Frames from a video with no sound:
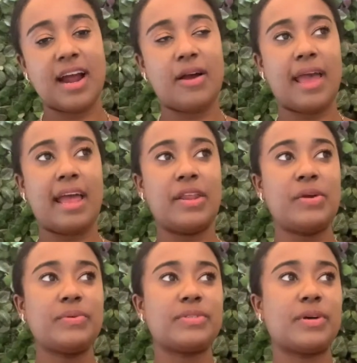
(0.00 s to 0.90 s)
How can
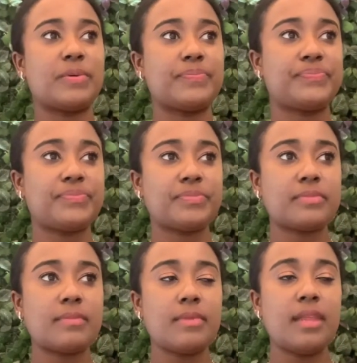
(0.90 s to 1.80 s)
you? So
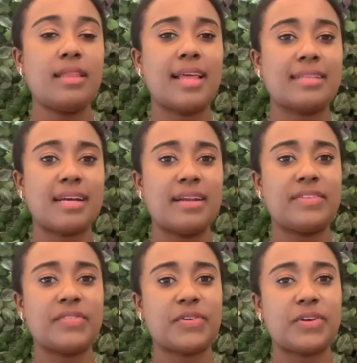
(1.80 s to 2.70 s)
that's kind of
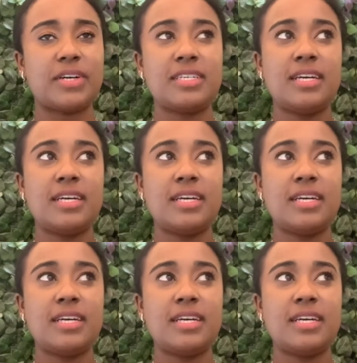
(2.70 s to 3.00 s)
difficult.